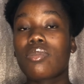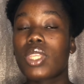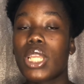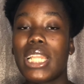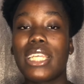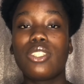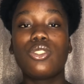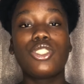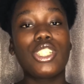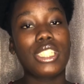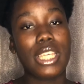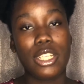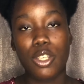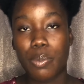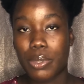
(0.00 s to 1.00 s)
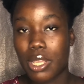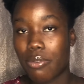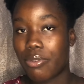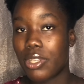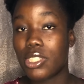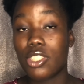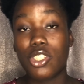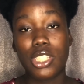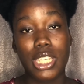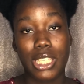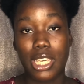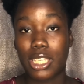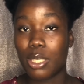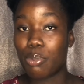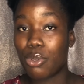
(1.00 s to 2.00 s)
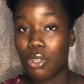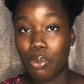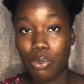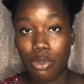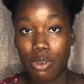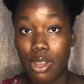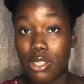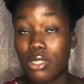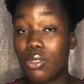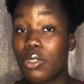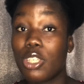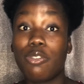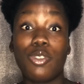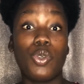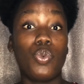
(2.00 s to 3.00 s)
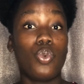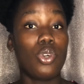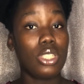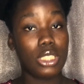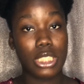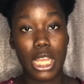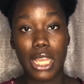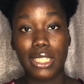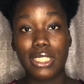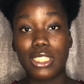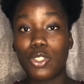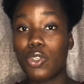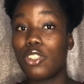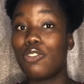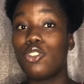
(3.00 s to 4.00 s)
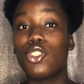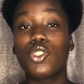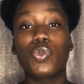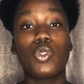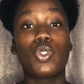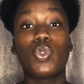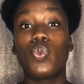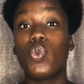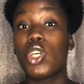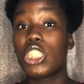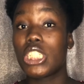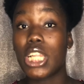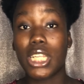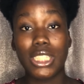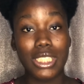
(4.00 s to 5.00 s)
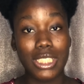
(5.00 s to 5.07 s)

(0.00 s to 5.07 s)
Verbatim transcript: Like, you know, just catch up with her friends. It's just like you're keeping up with her. So if you want that, or if you just want to watch that,